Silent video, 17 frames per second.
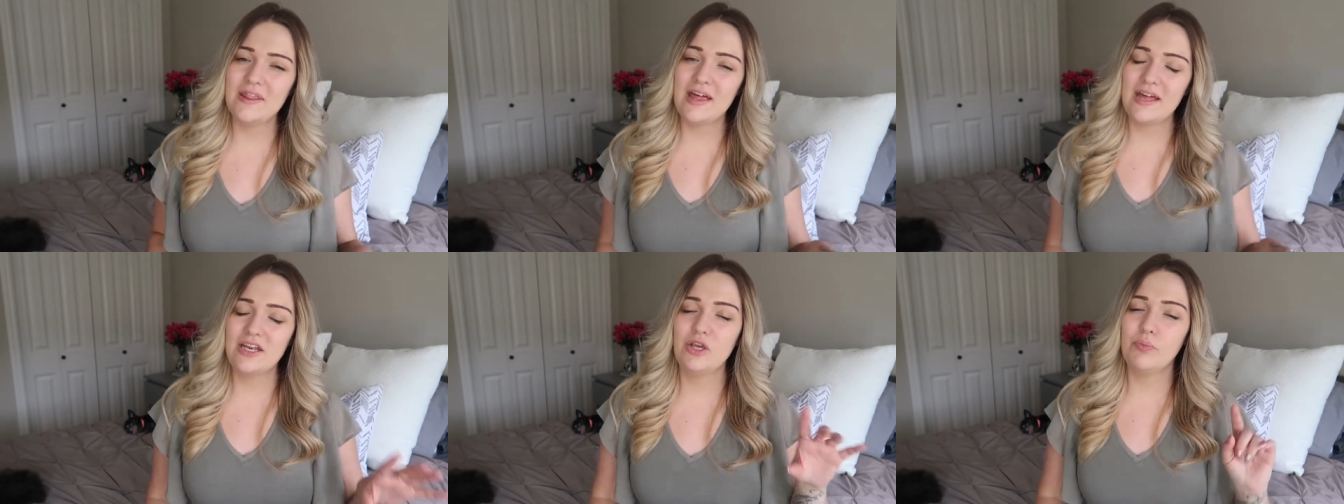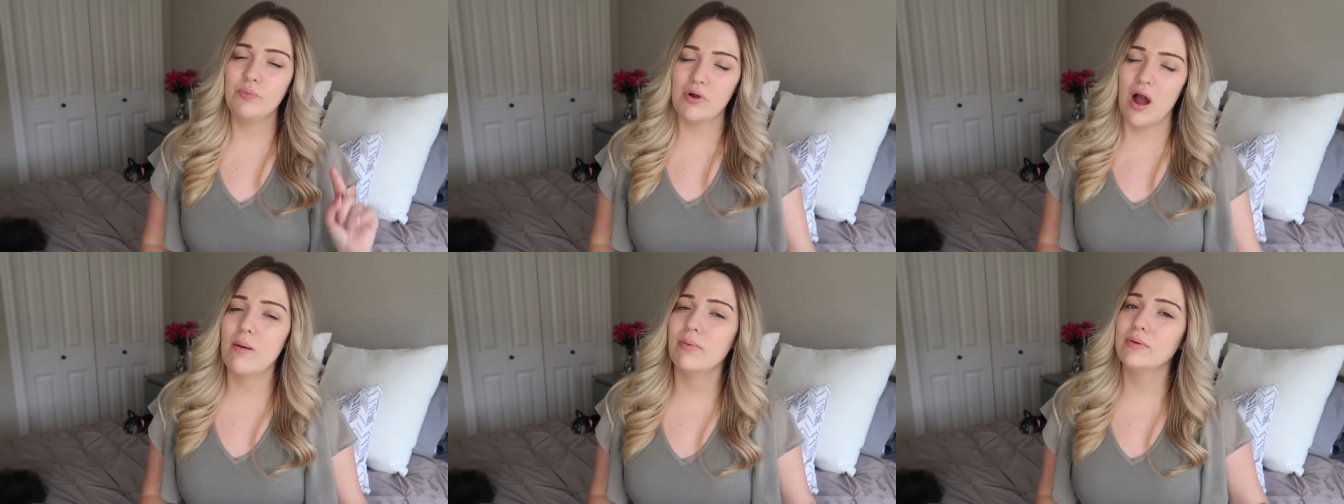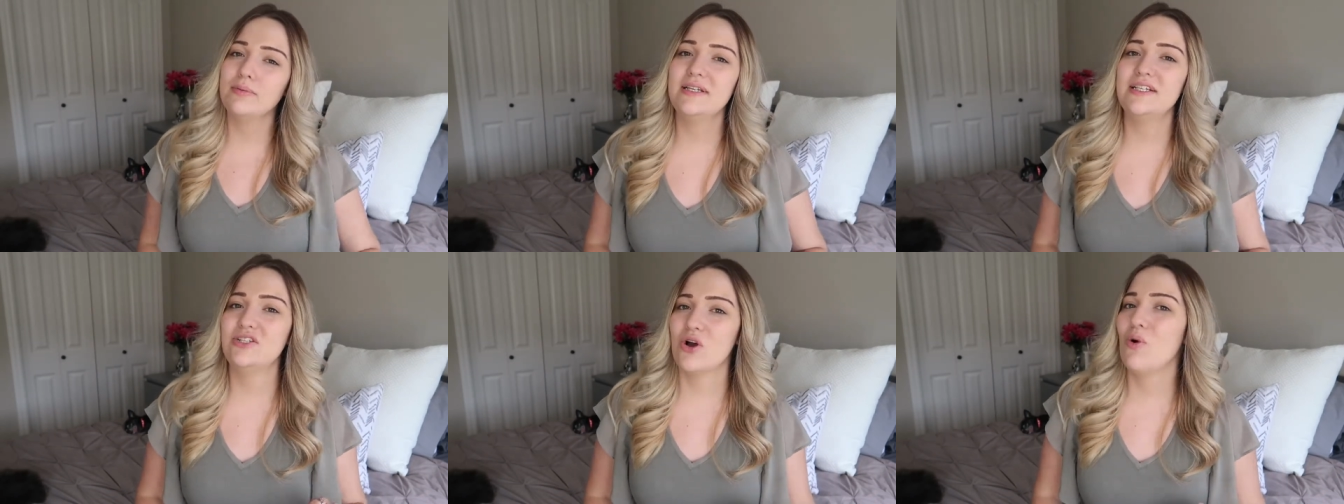then you
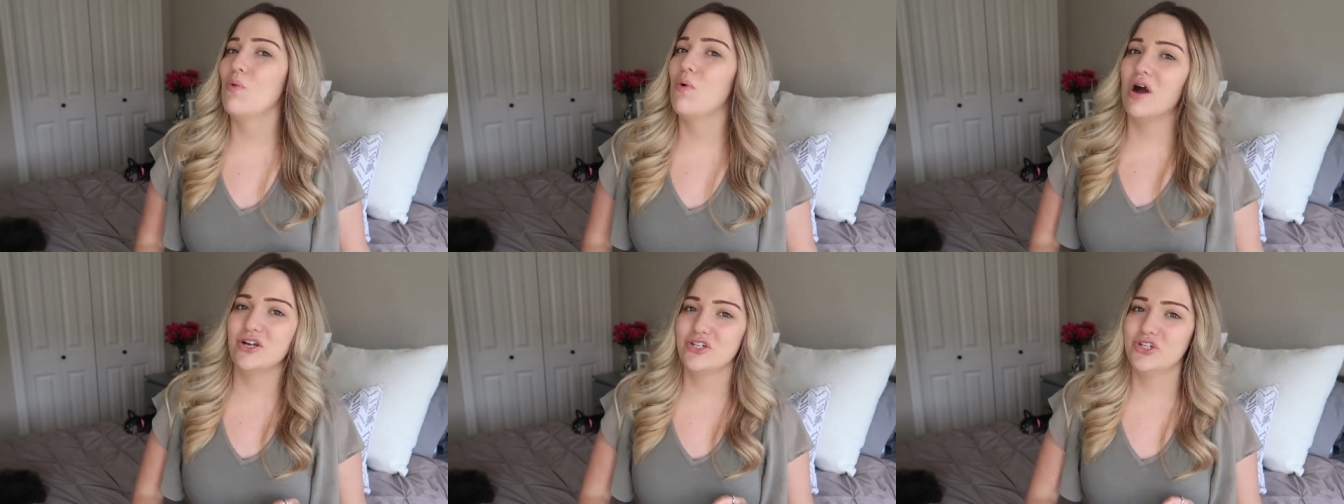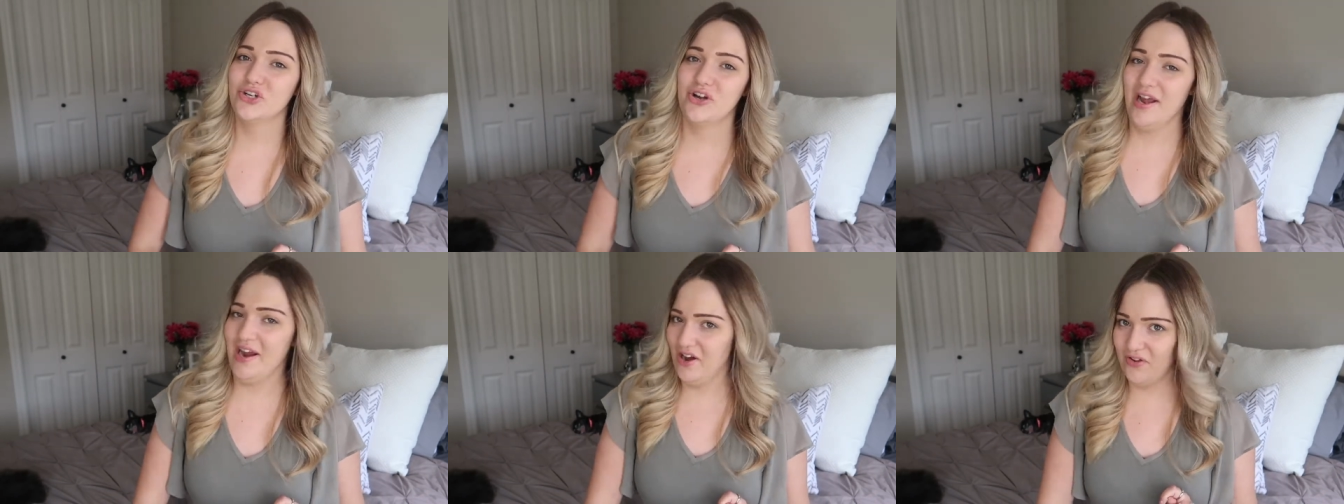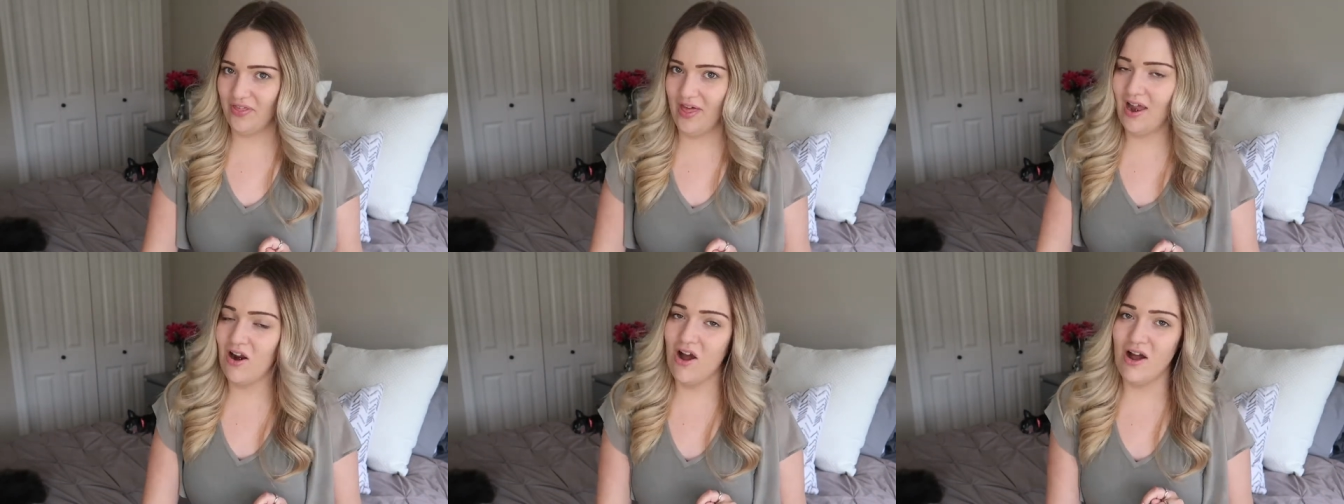probably don't wash your
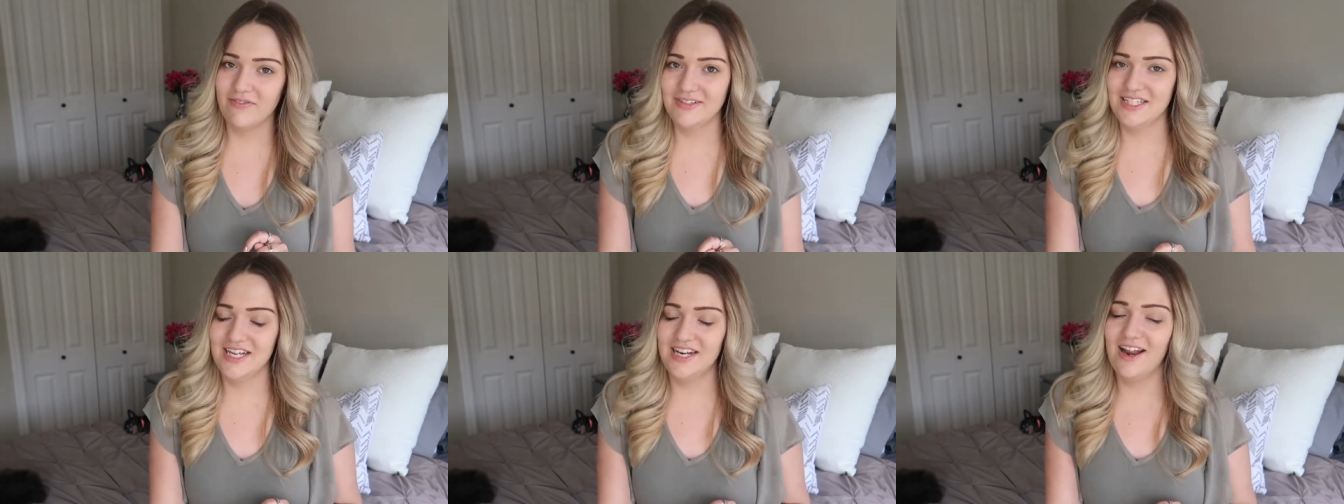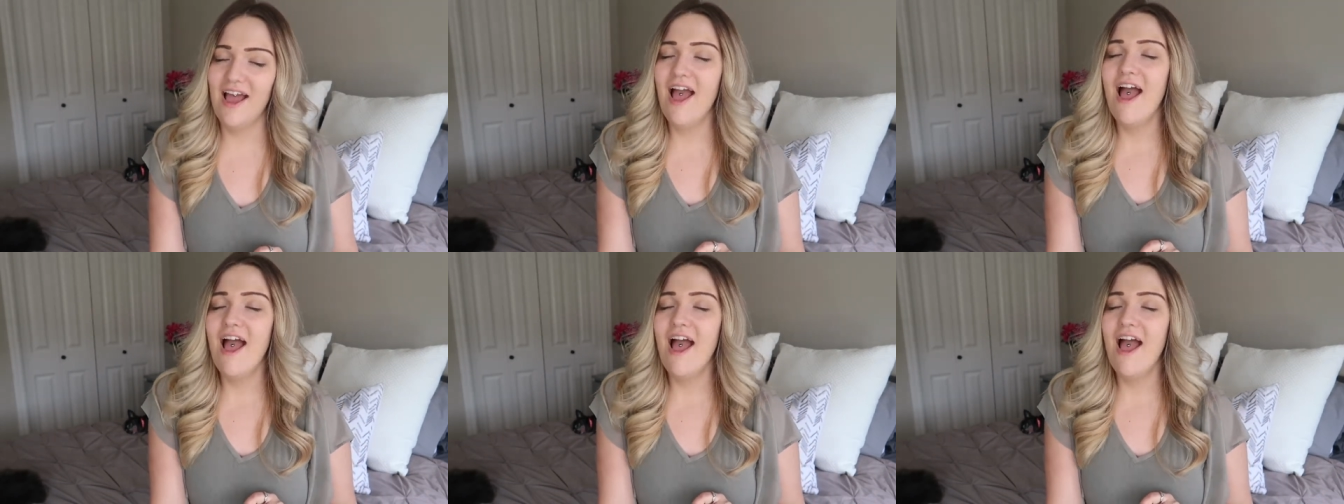hair that often.